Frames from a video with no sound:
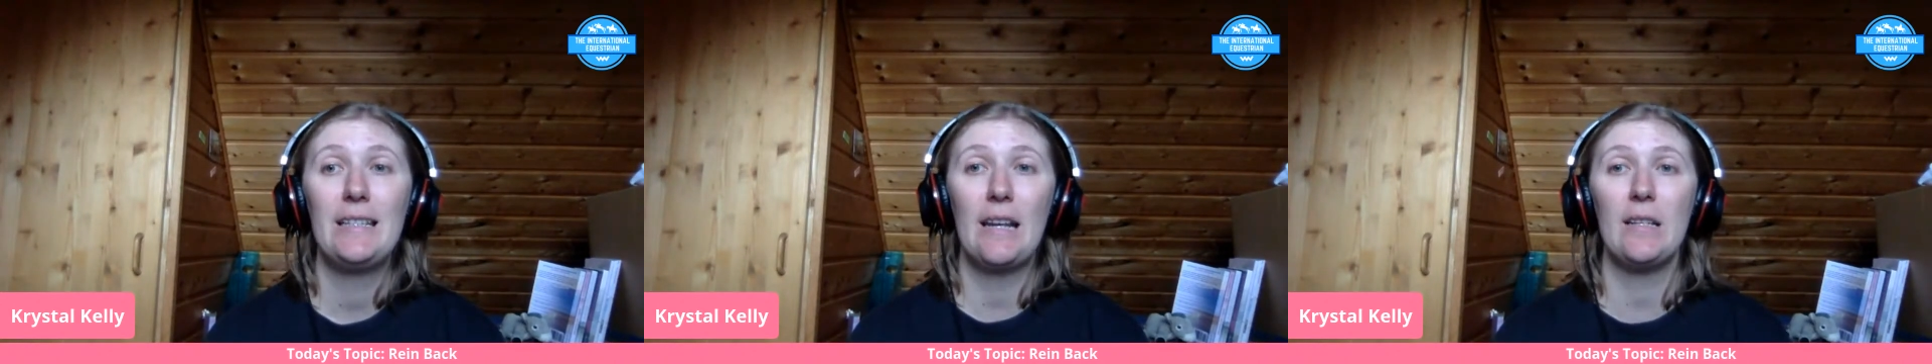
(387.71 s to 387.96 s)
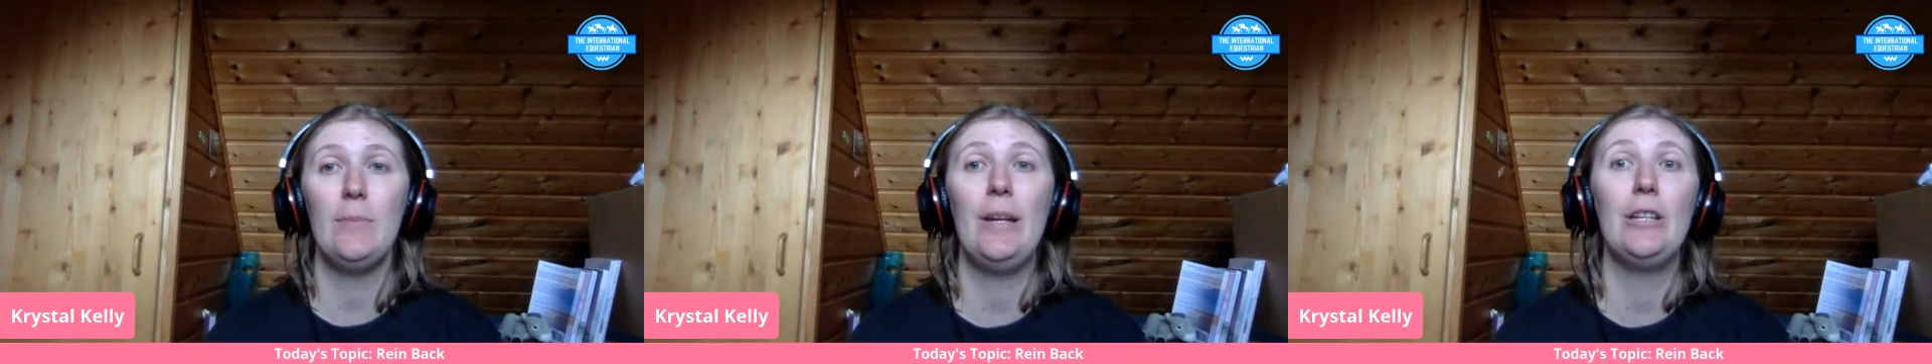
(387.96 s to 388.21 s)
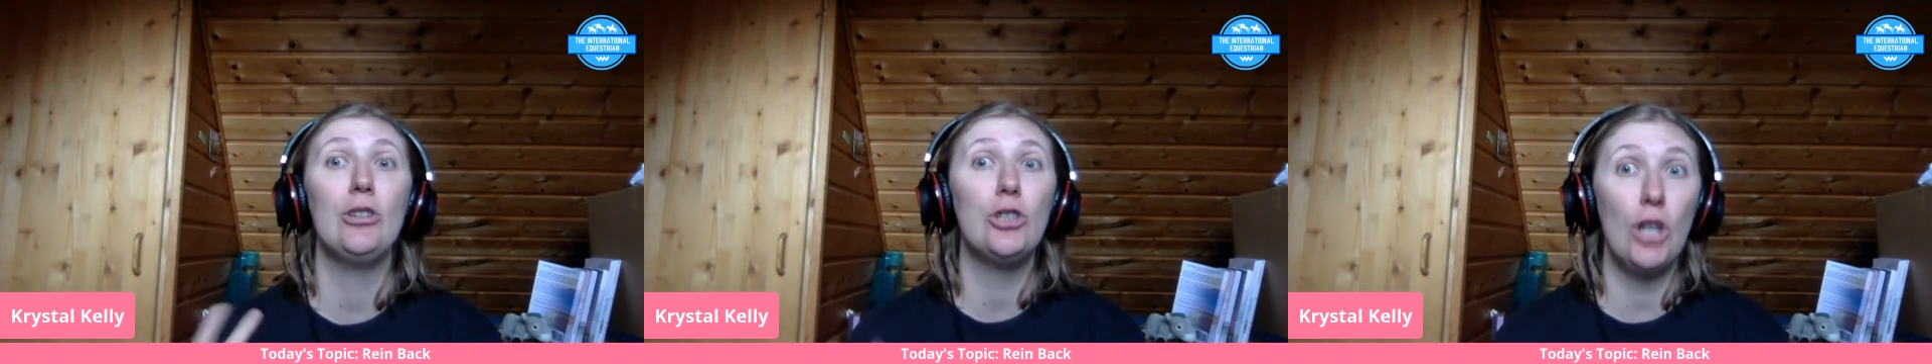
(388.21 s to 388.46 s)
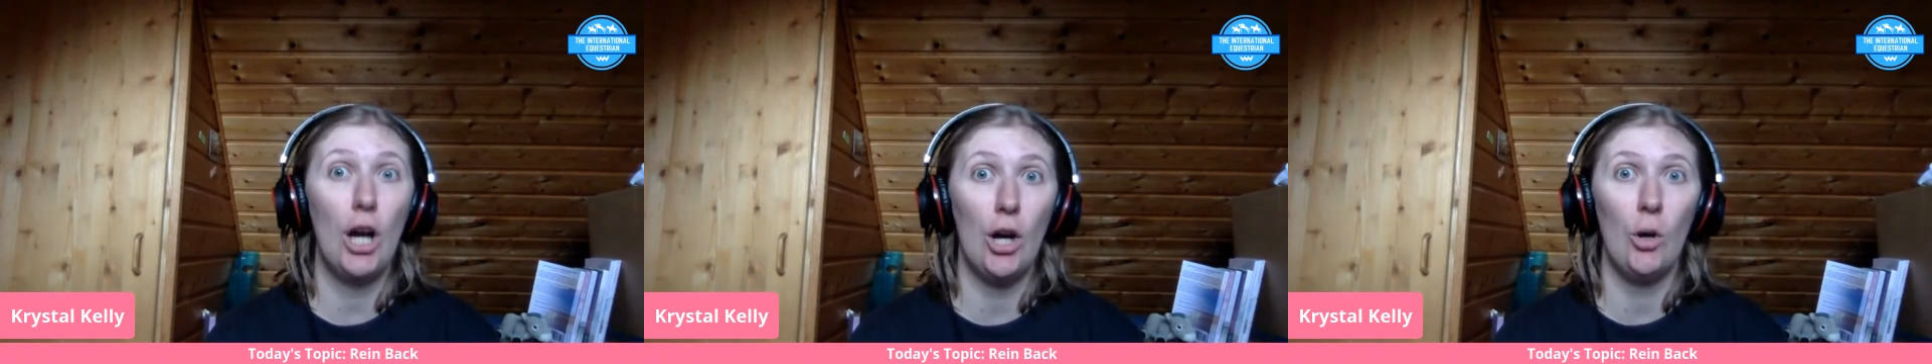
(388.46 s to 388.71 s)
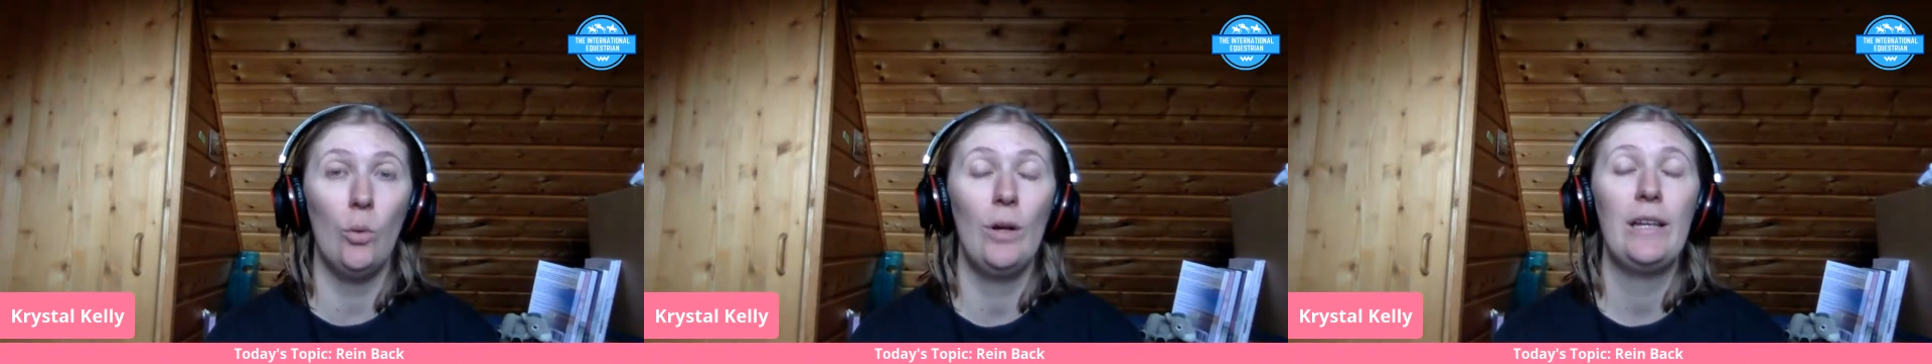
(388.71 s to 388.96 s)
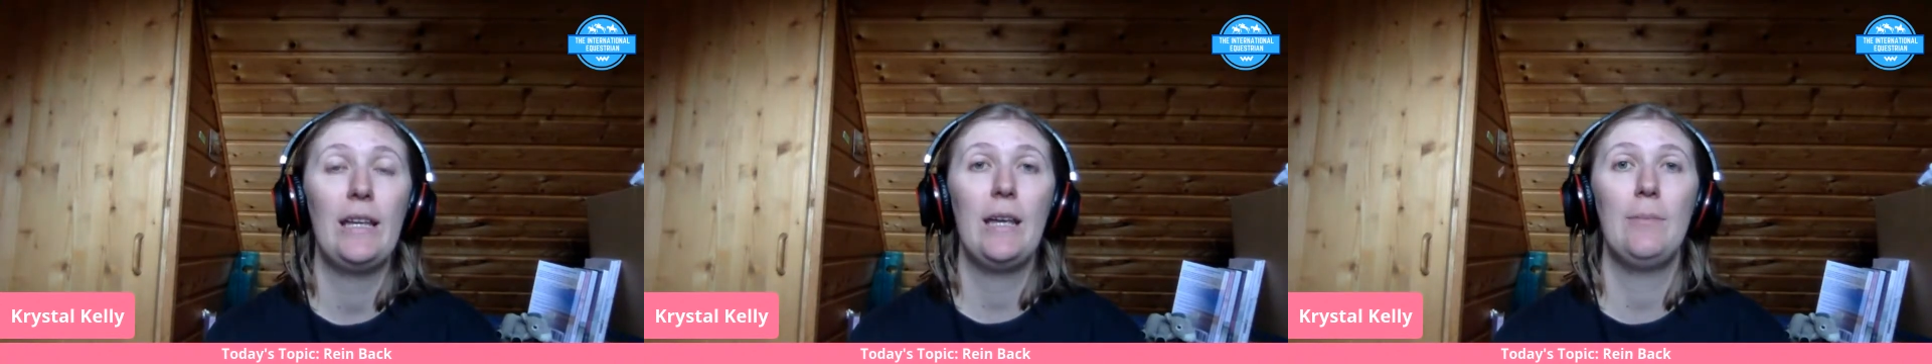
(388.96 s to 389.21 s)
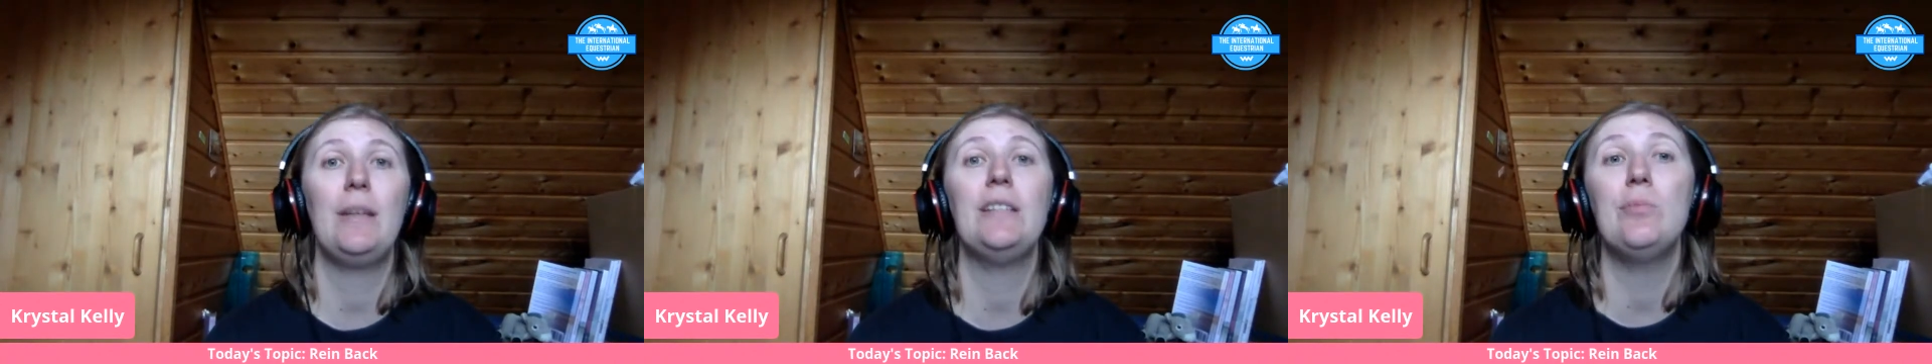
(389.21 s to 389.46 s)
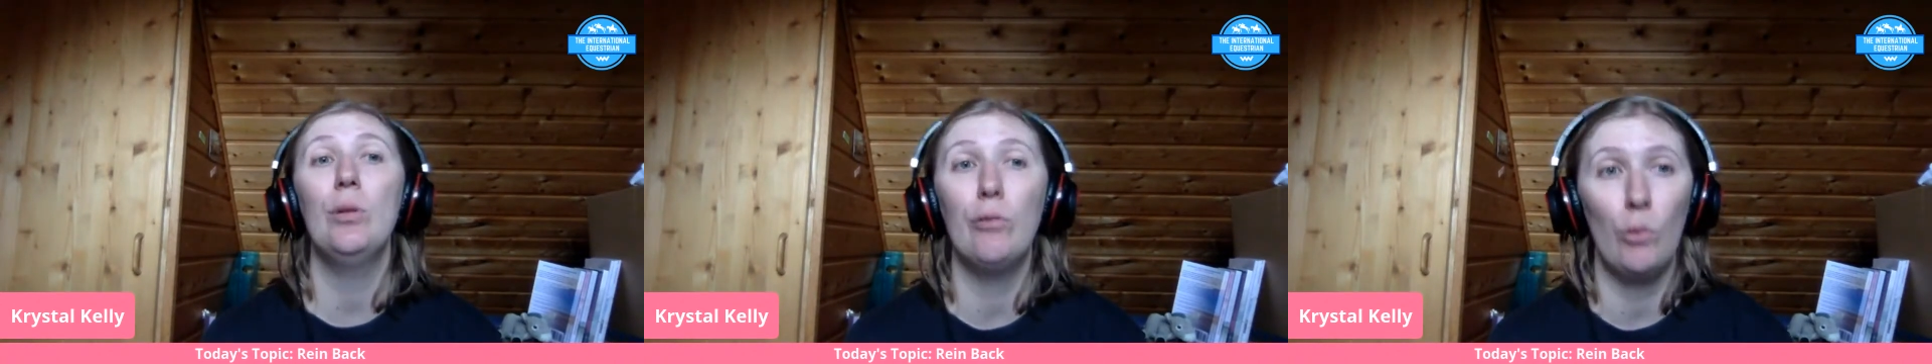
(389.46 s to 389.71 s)
doesn't mean go, it
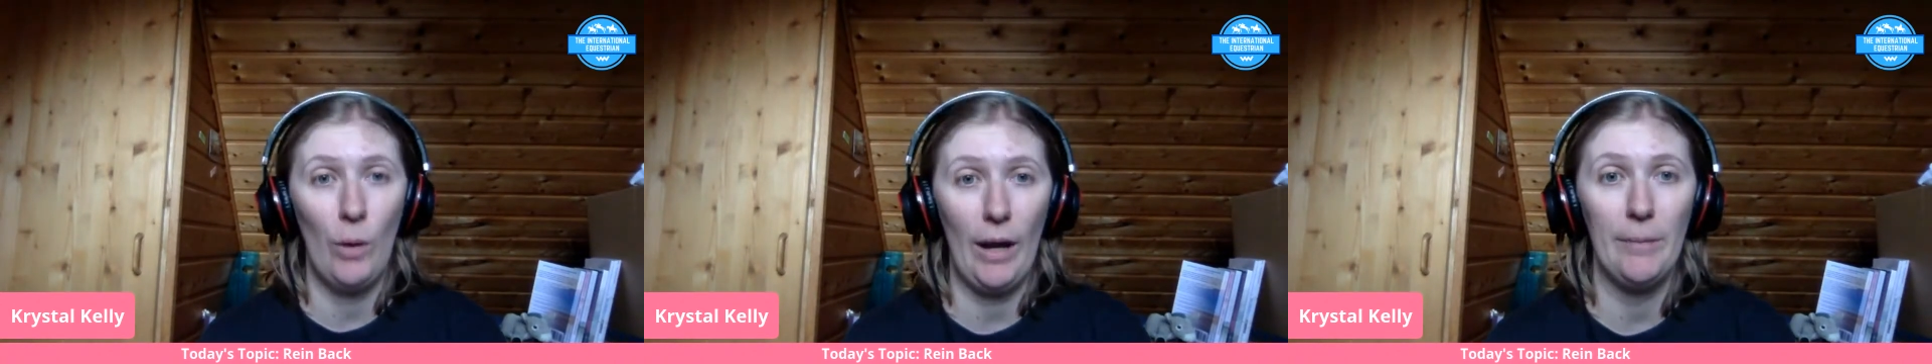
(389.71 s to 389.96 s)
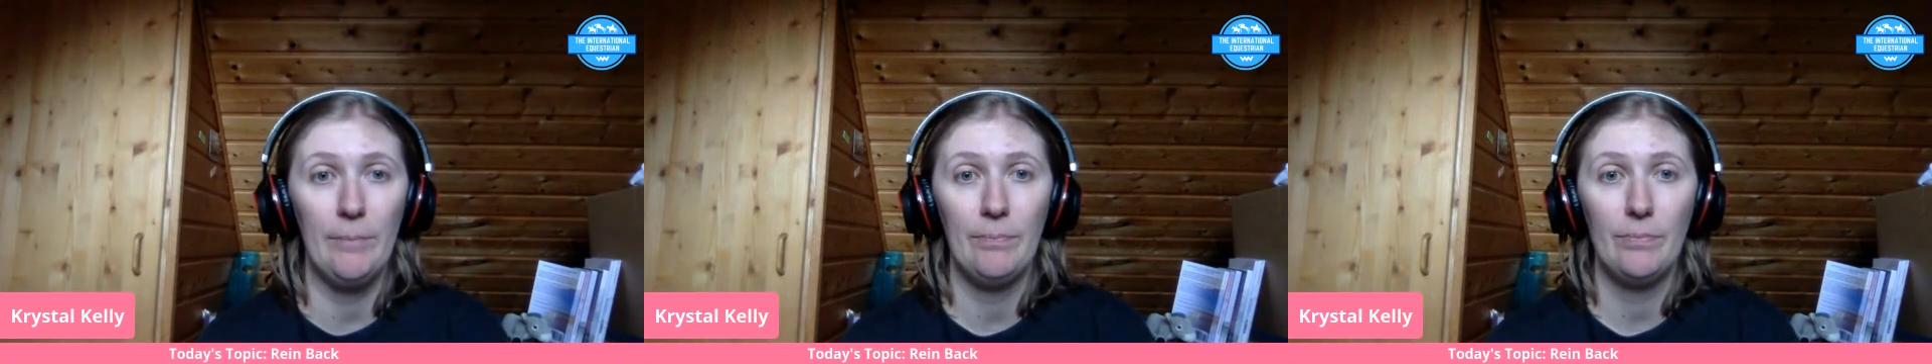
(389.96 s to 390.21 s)
means move away.